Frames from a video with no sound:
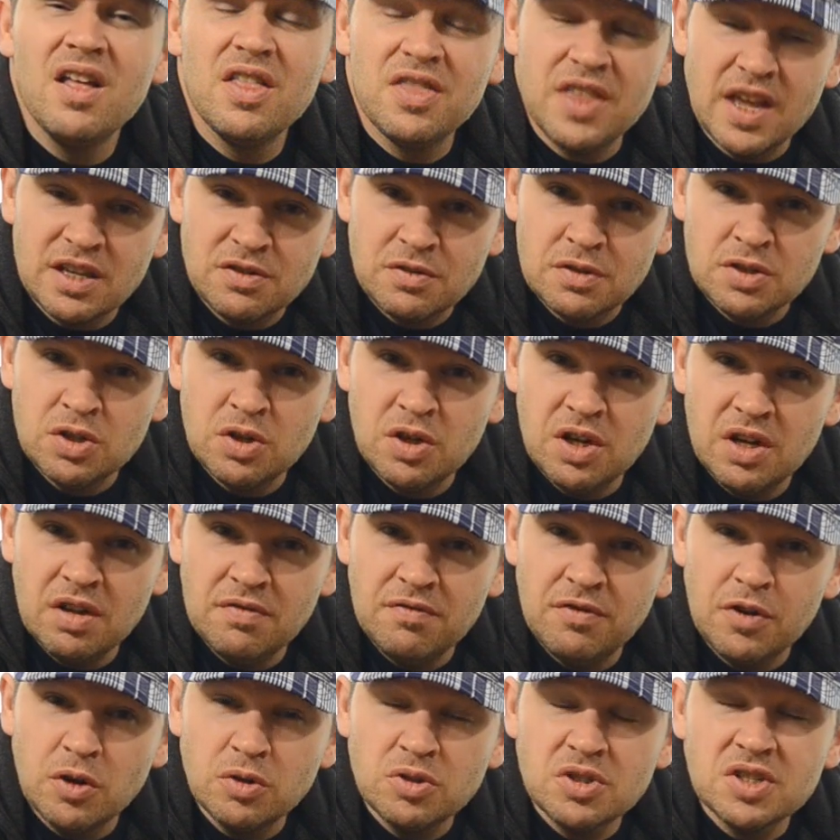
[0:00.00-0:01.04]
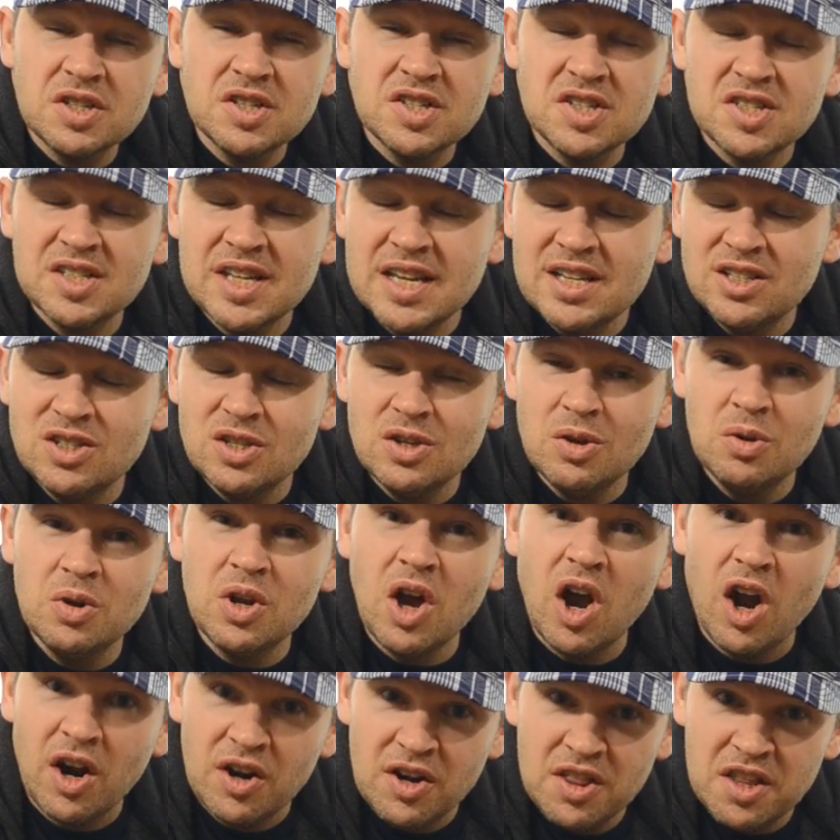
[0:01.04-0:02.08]
Thanks for tuning in, folks. Stay tuned
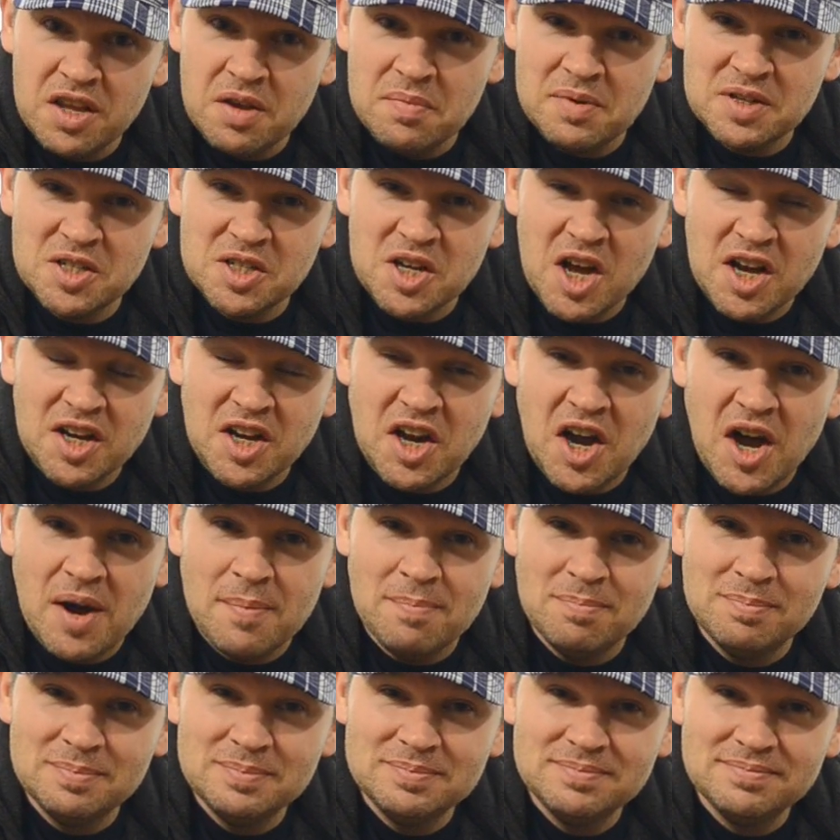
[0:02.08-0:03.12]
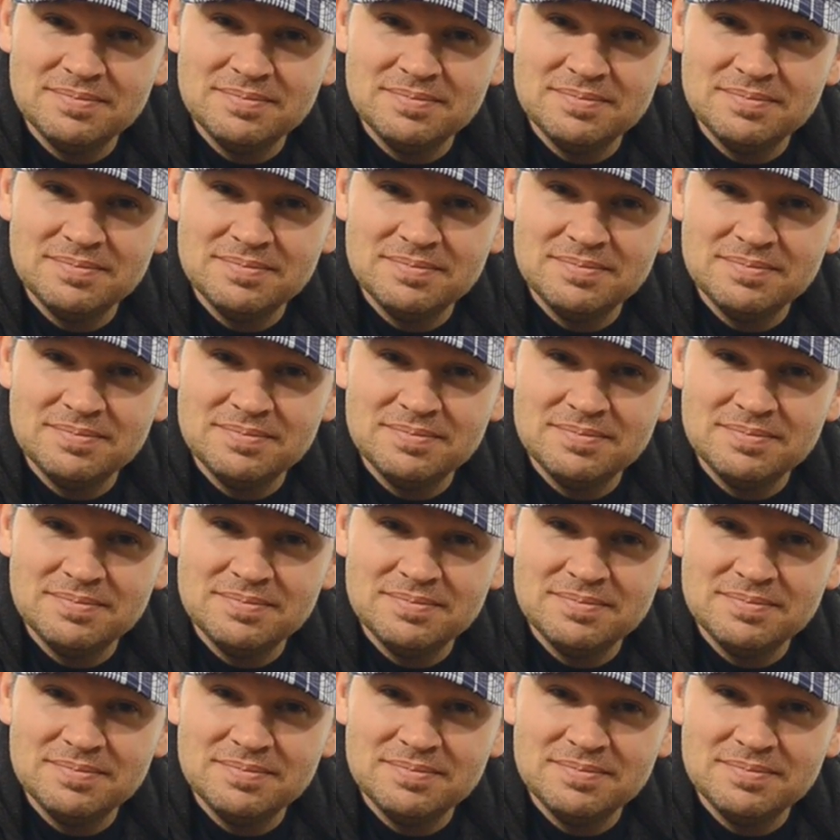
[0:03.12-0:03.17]
to artoftheimage.com.